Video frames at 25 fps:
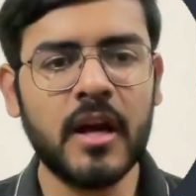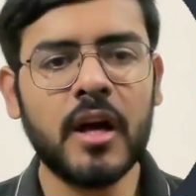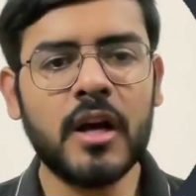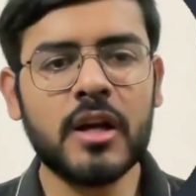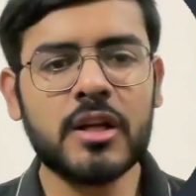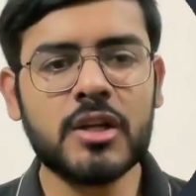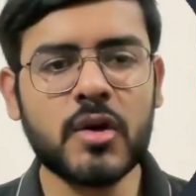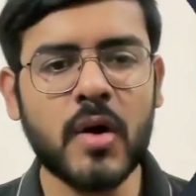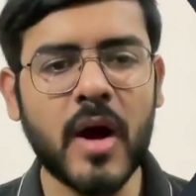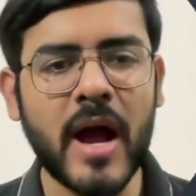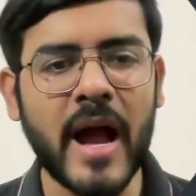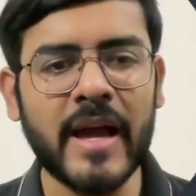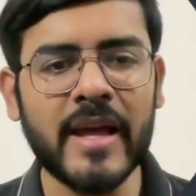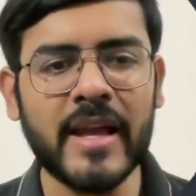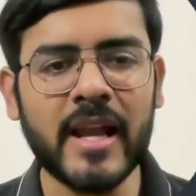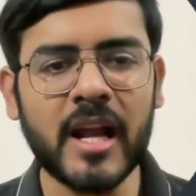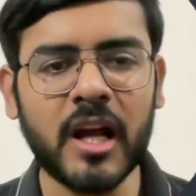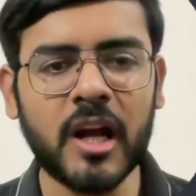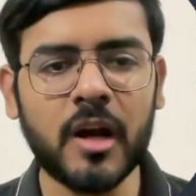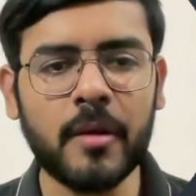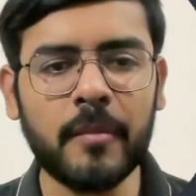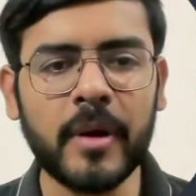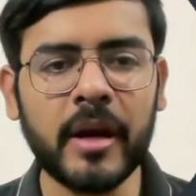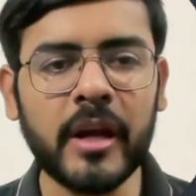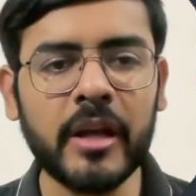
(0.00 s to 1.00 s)
So I
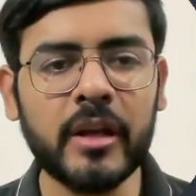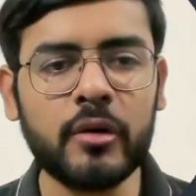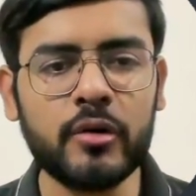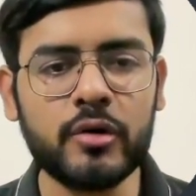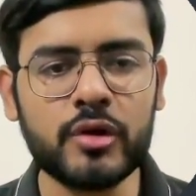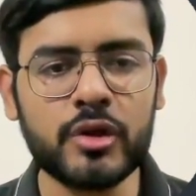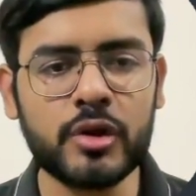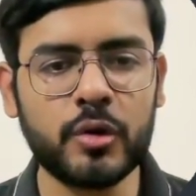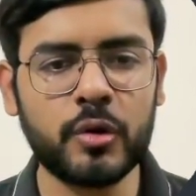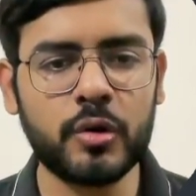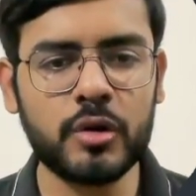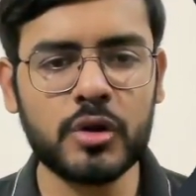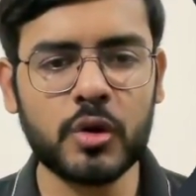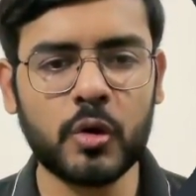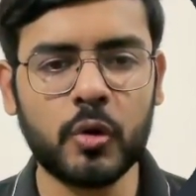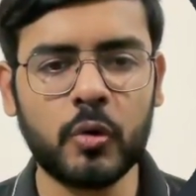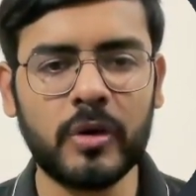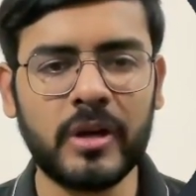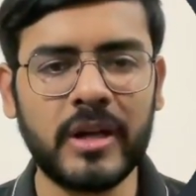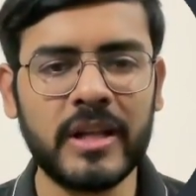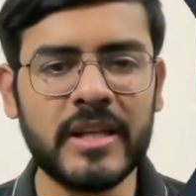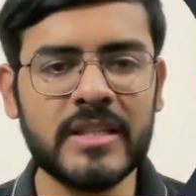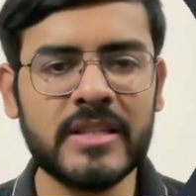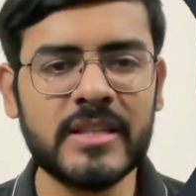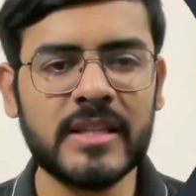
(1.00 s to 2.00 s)
recommend you choose
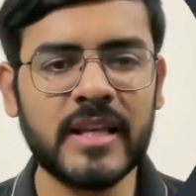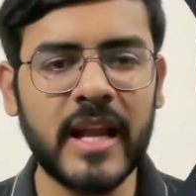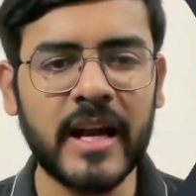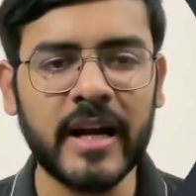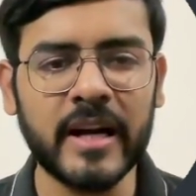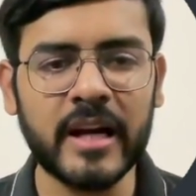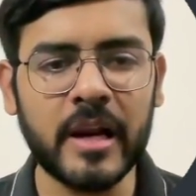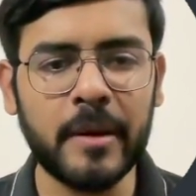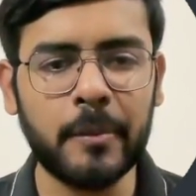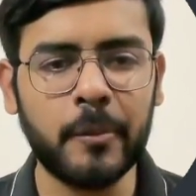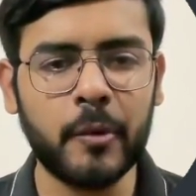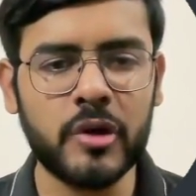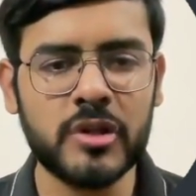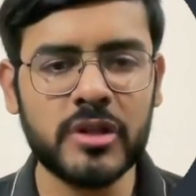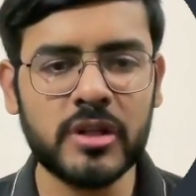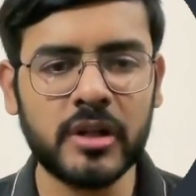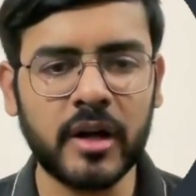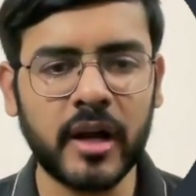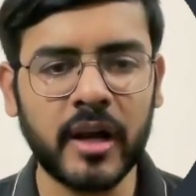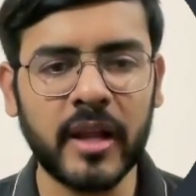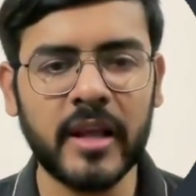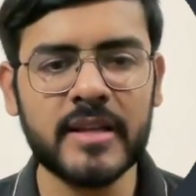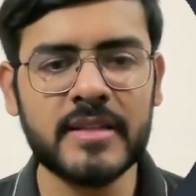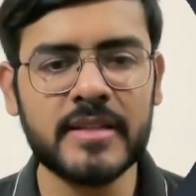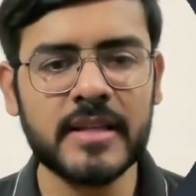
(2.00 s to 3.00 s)
only select
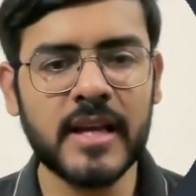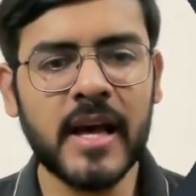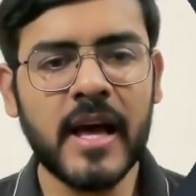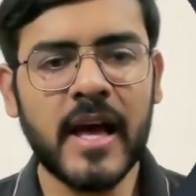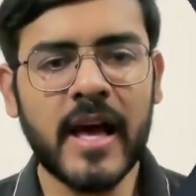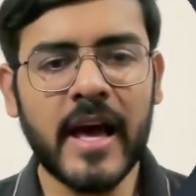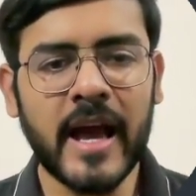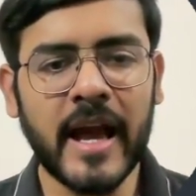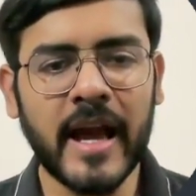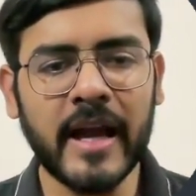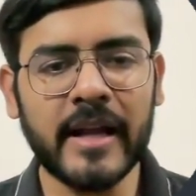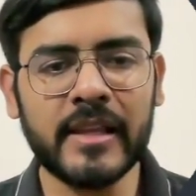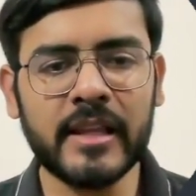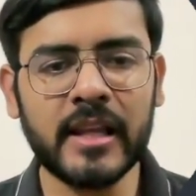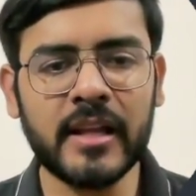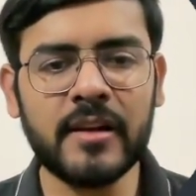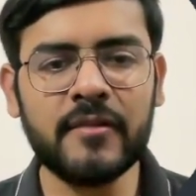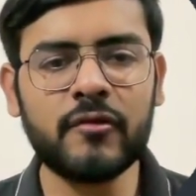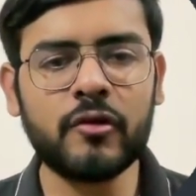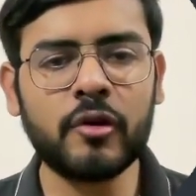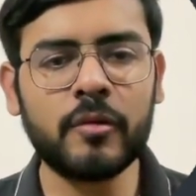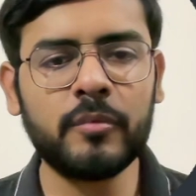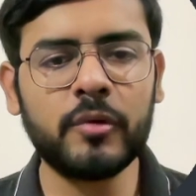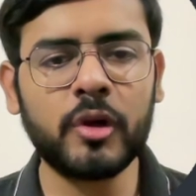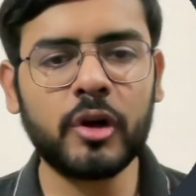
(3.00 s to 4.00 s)
repositories and then
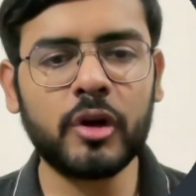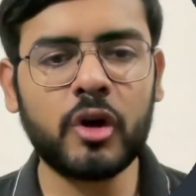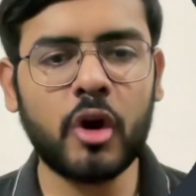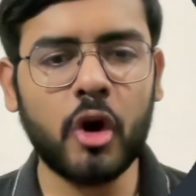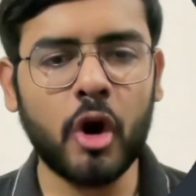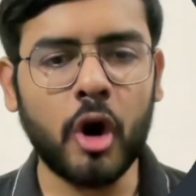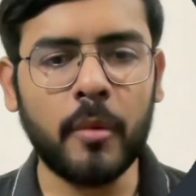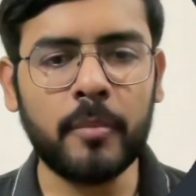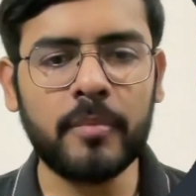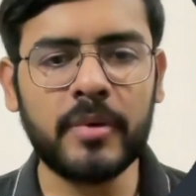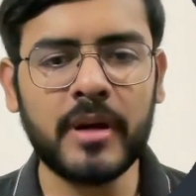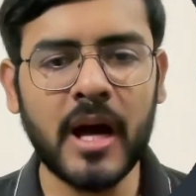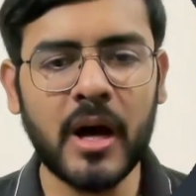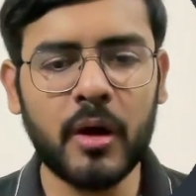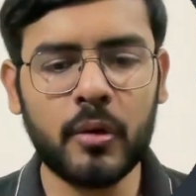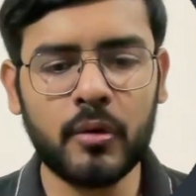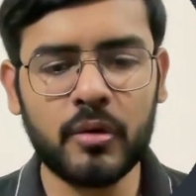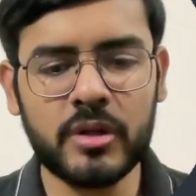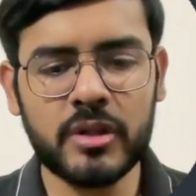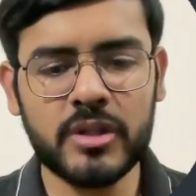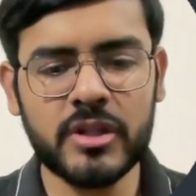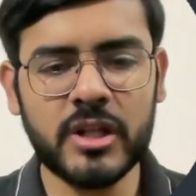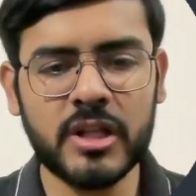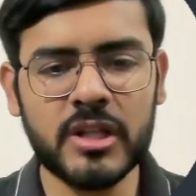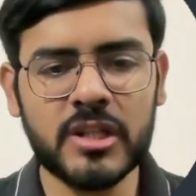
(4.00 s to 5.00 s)
from the drop down,
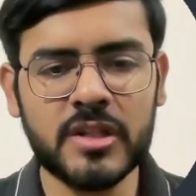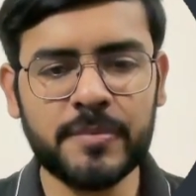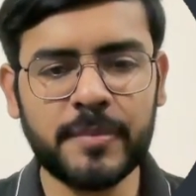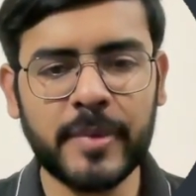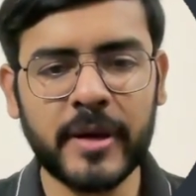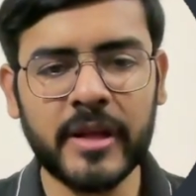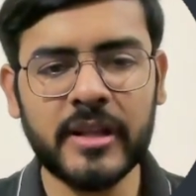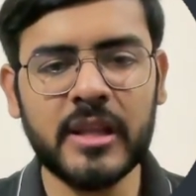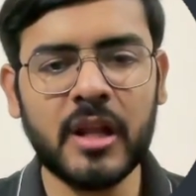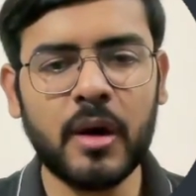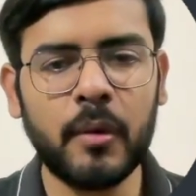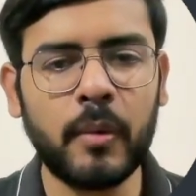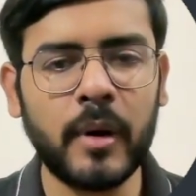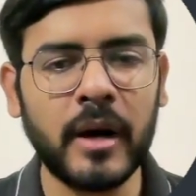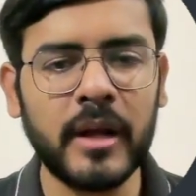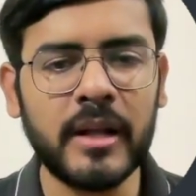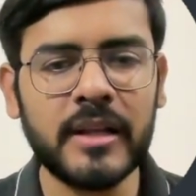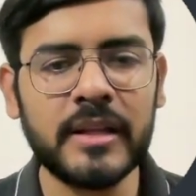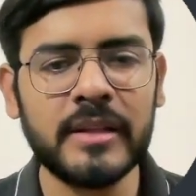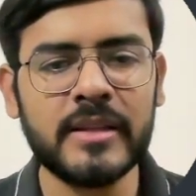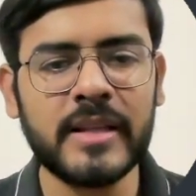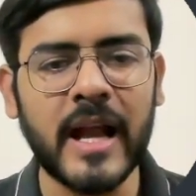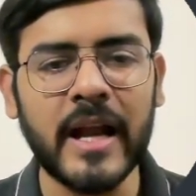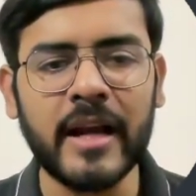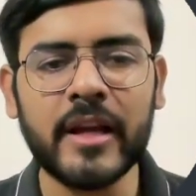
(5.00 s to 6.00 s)
just pick the one
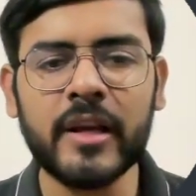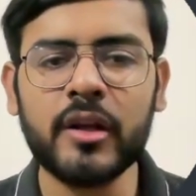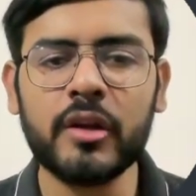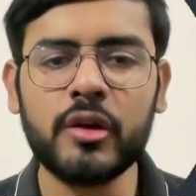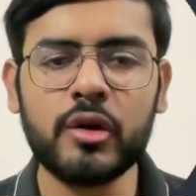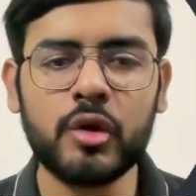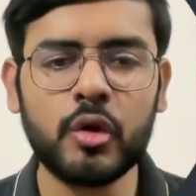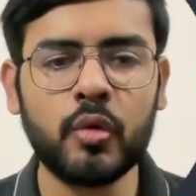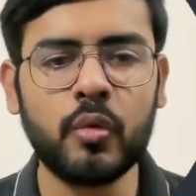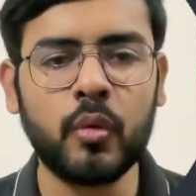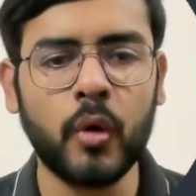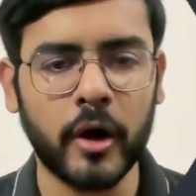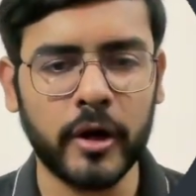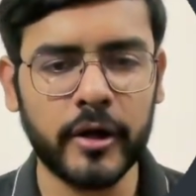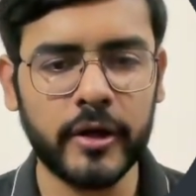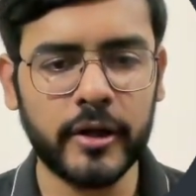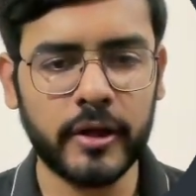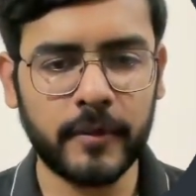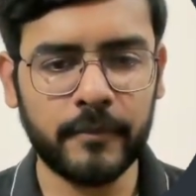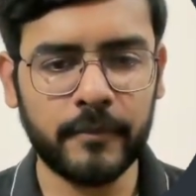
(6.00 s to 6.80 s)
that you want.